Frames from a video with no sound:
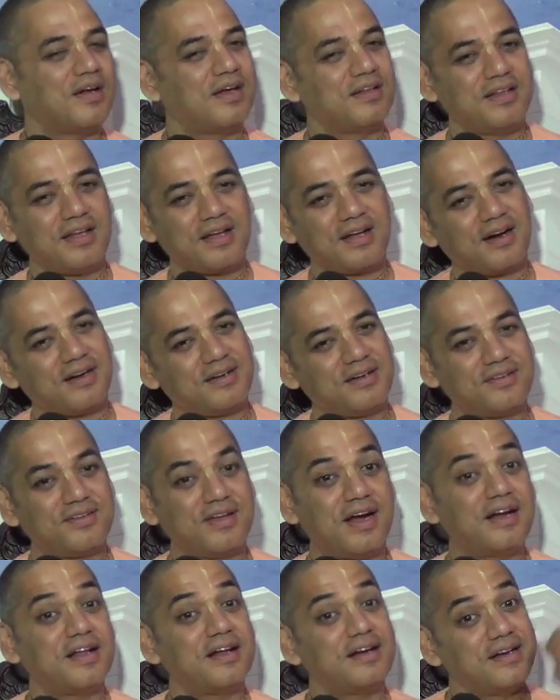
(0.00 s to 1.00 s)
They cut his
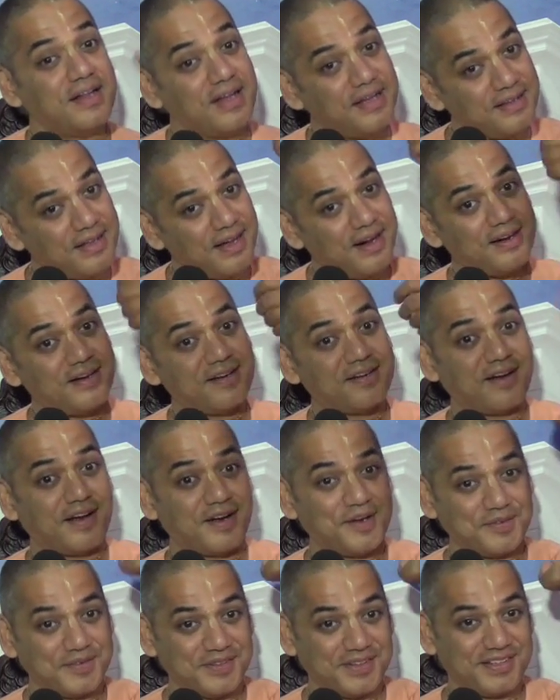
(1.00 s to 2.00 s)
head and take the head and
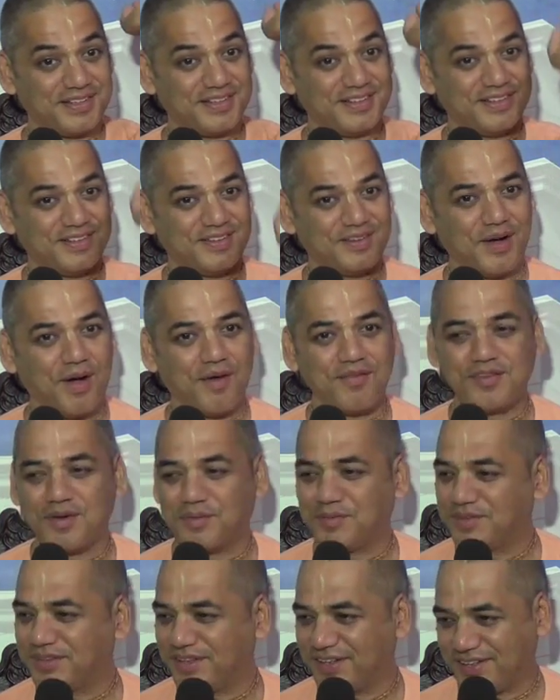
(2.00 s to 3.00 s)
run away of
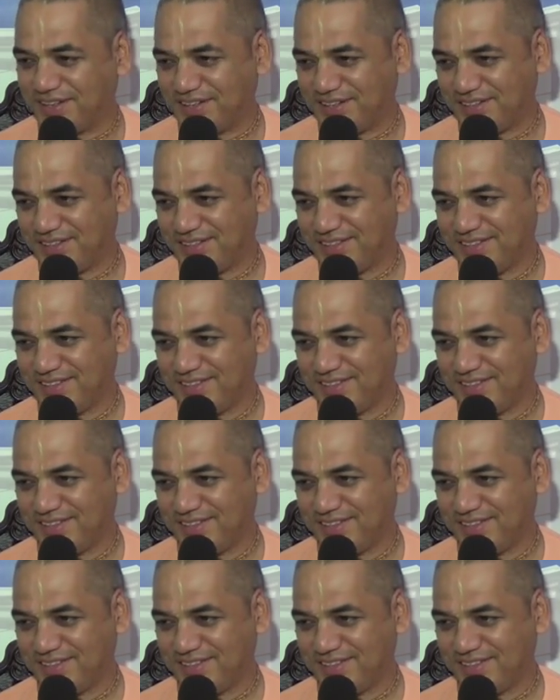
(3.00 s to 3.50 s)
Jamadagni.